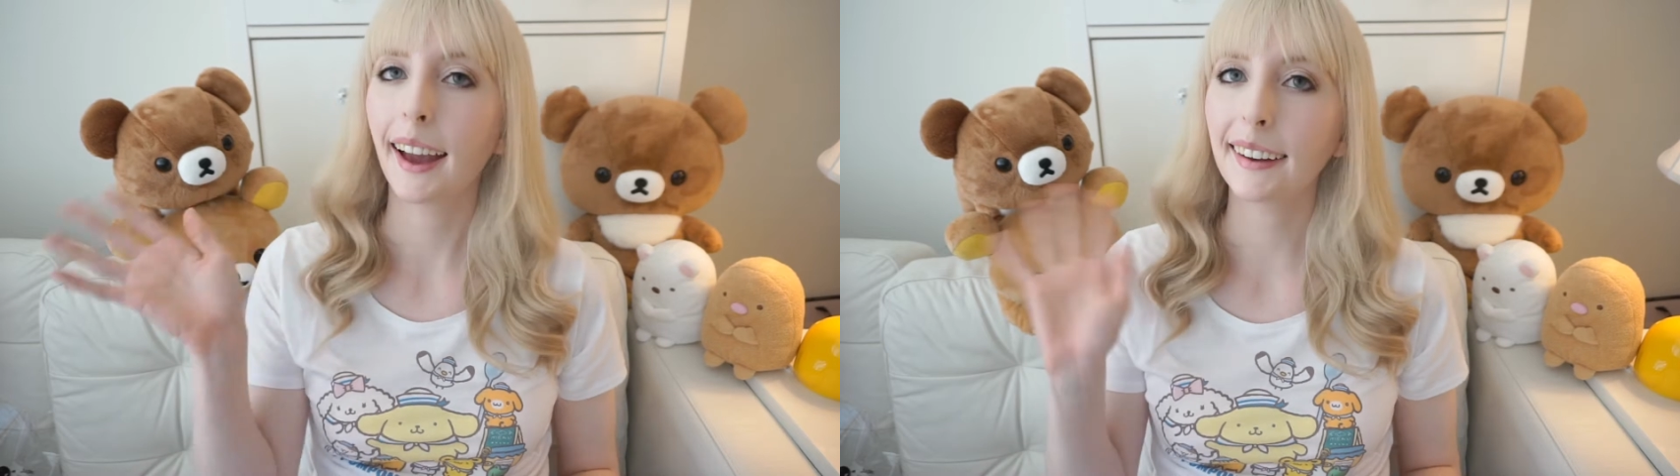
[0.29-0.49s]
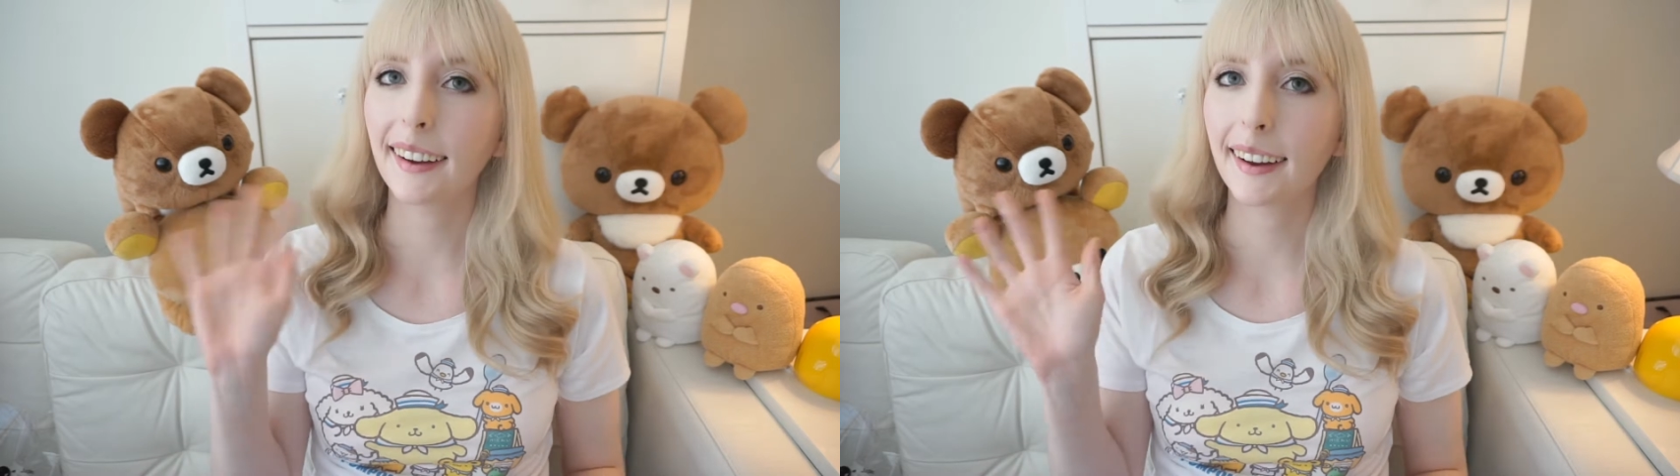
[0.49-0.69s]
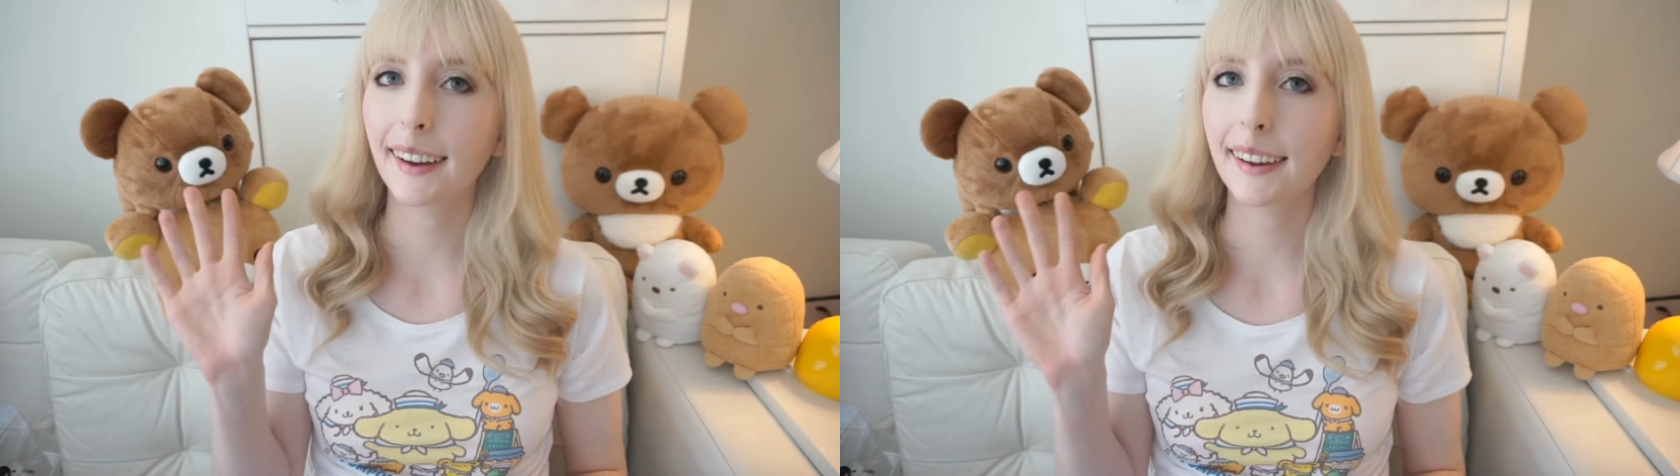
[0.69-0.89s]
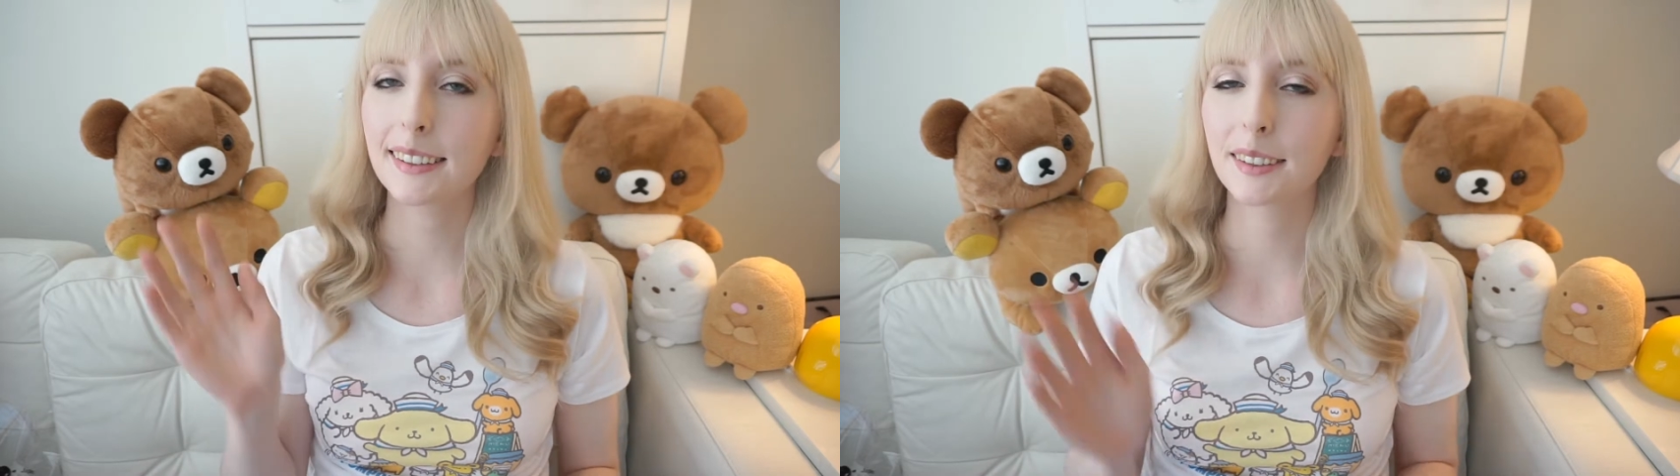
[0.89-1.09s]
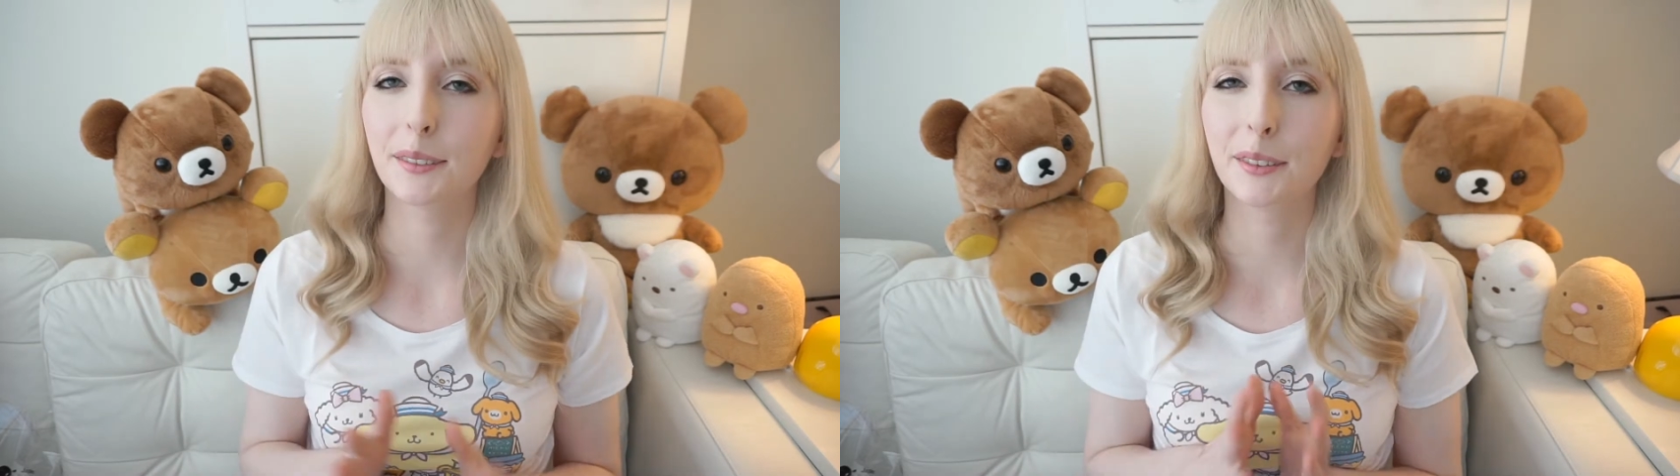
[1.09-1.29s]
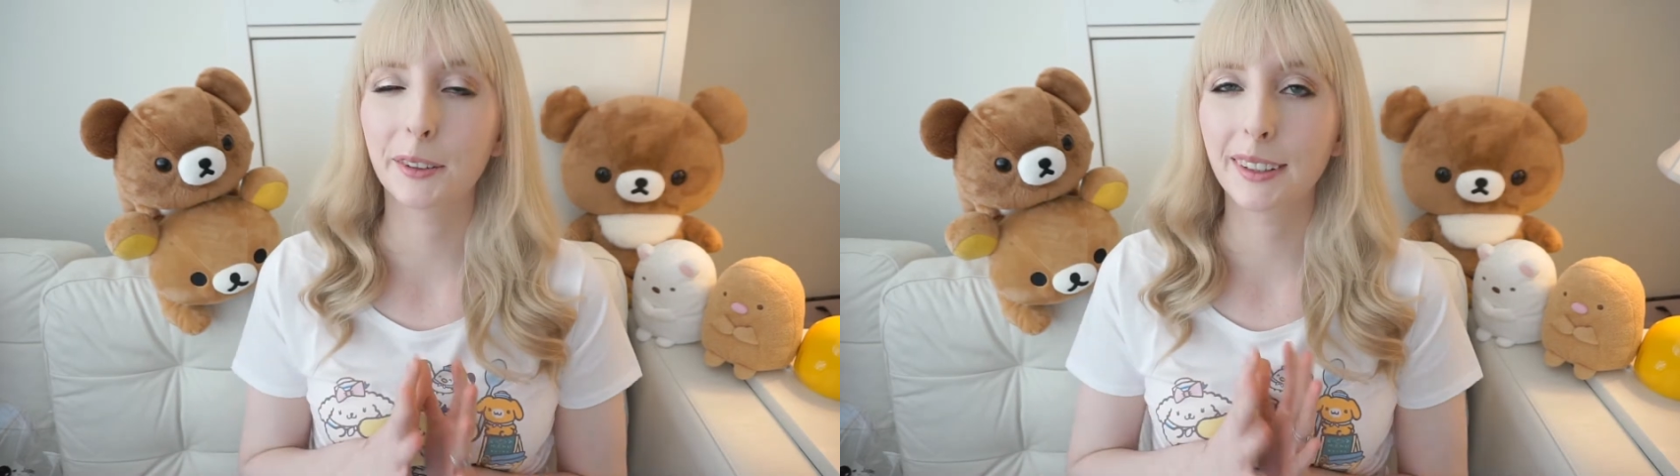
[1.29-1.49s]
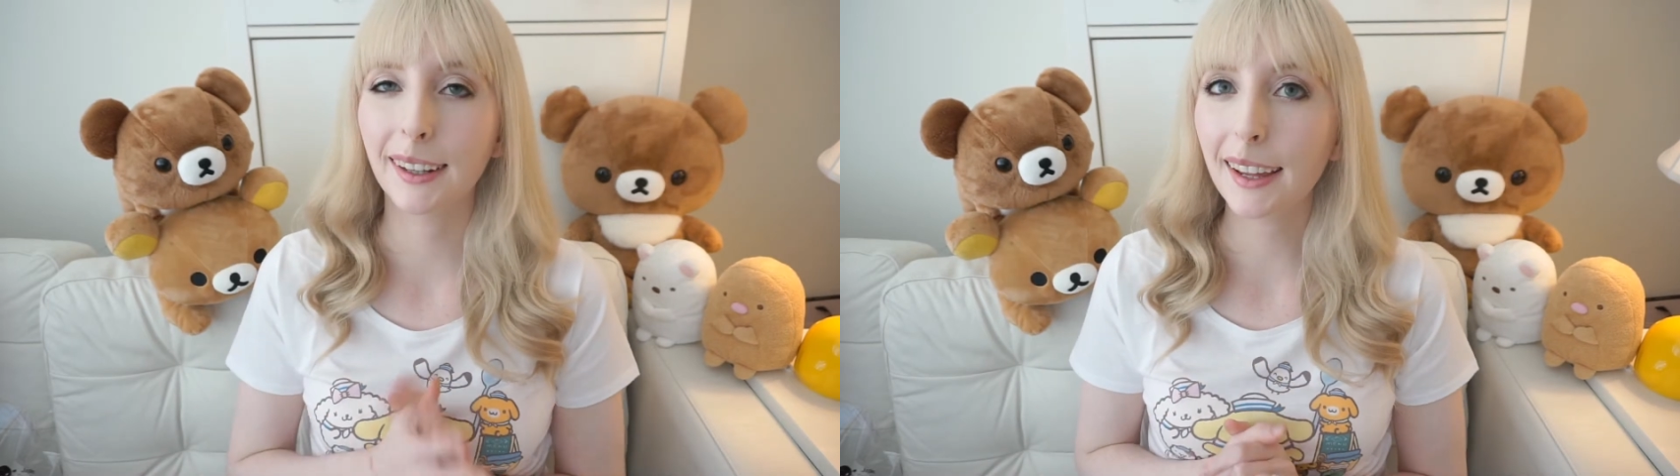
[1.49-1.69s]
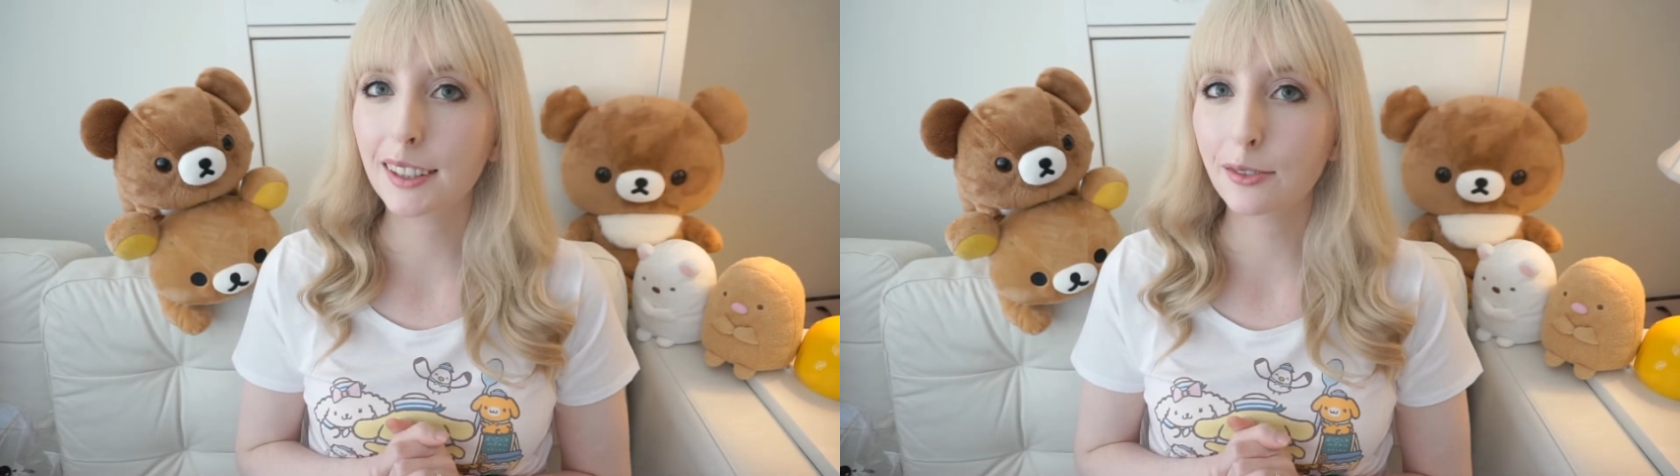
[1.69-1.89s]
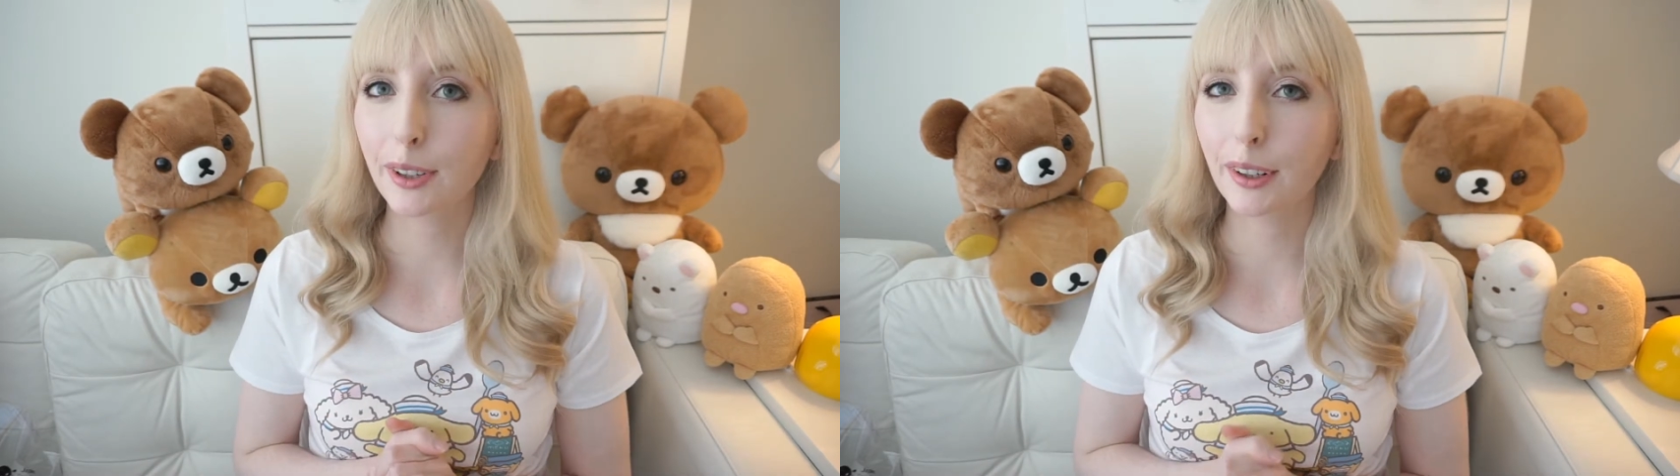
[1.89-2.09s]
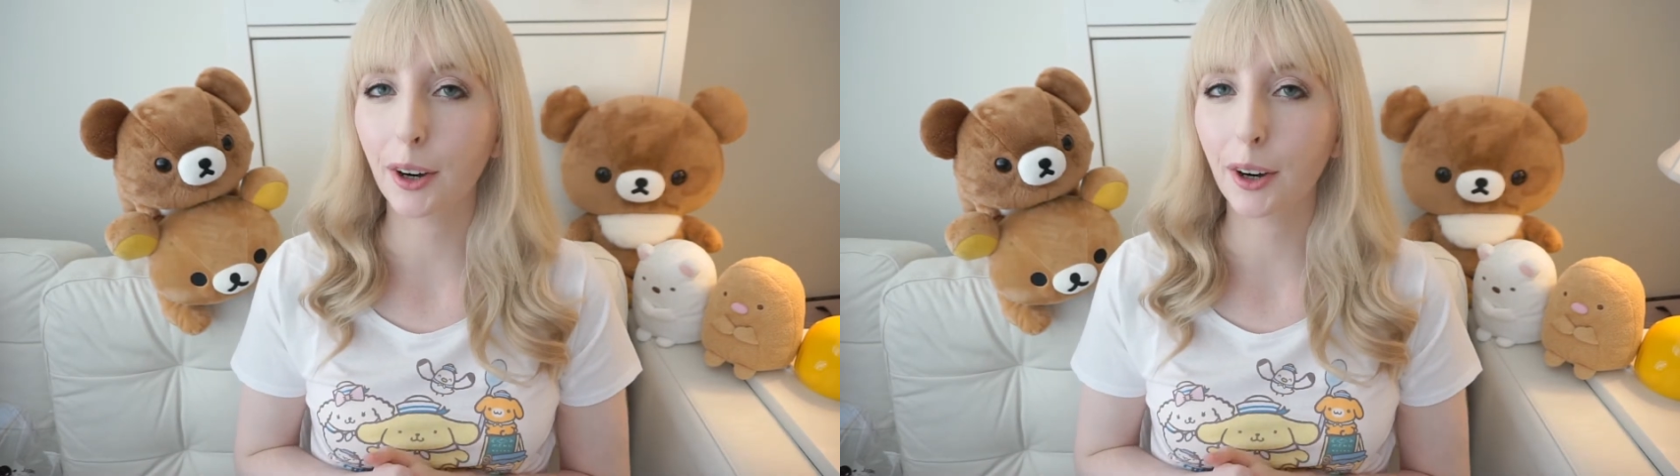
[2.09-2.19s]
Hi guys, so for today's video